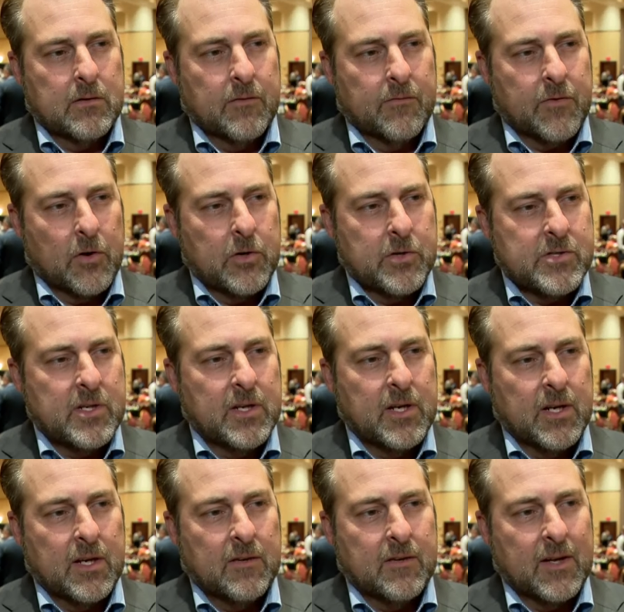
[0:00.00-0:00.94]

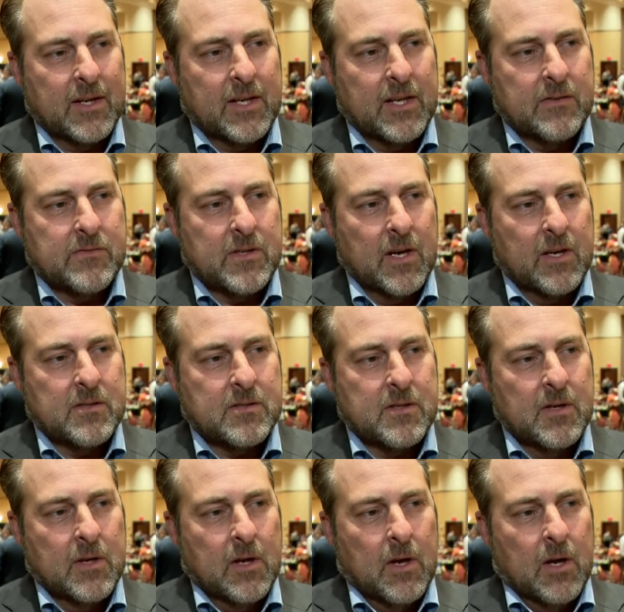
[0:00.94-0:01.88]
diversity that gives
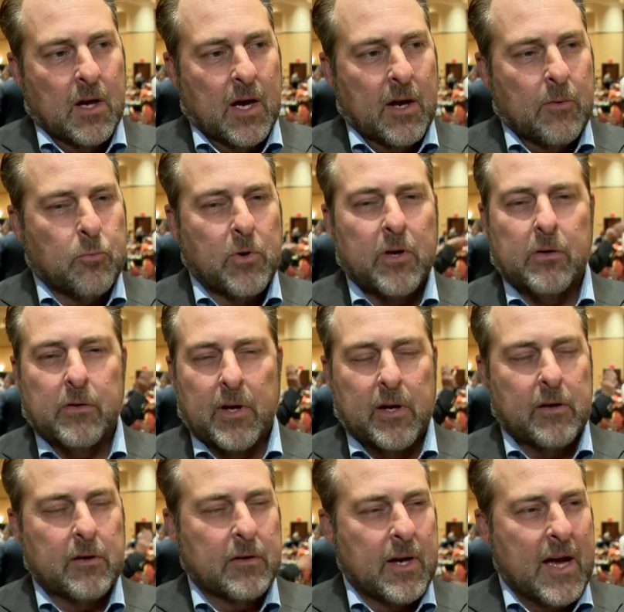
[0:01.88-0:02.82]
us a real
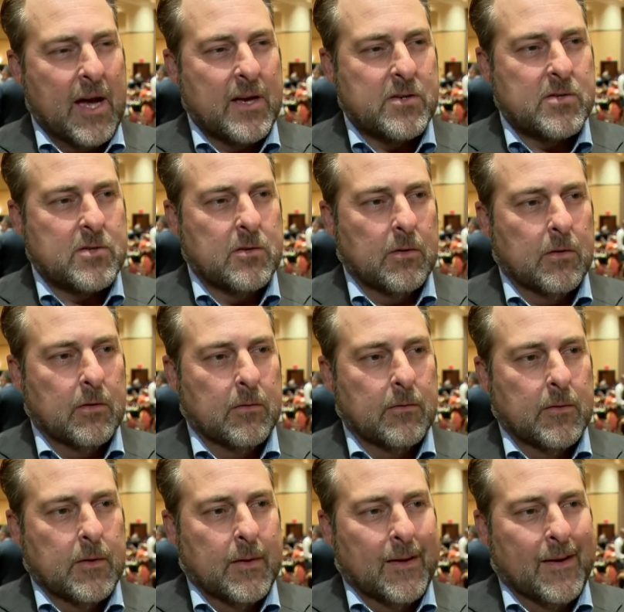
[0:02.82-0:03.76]

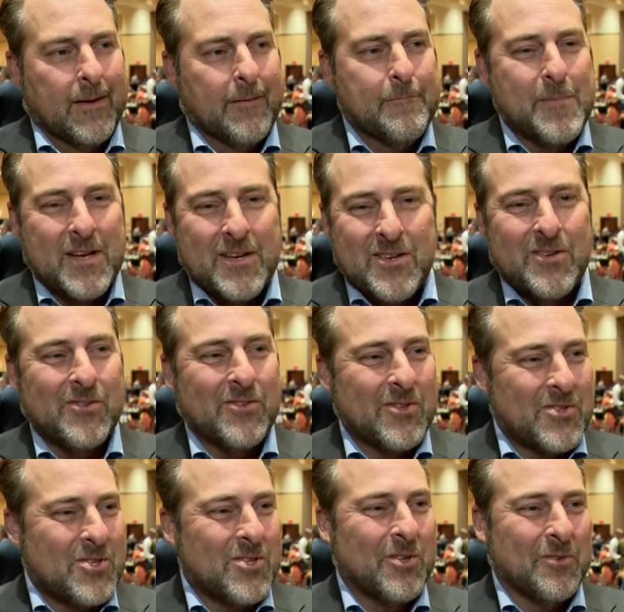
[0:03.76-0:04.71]
international menu
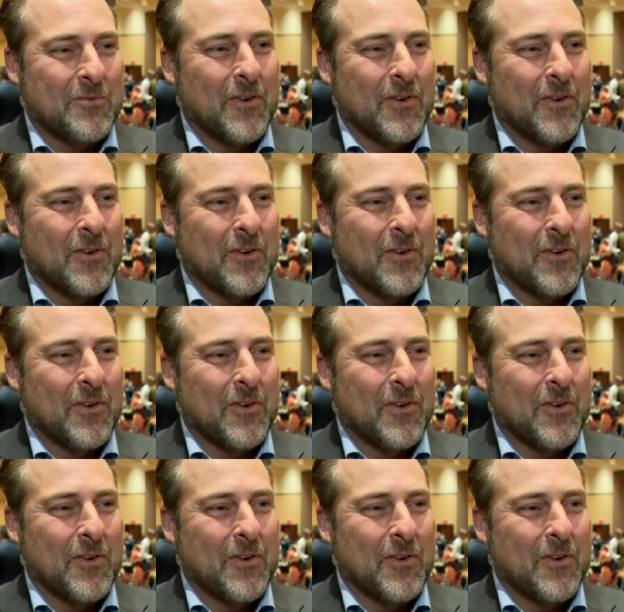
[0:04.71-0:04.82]
to choose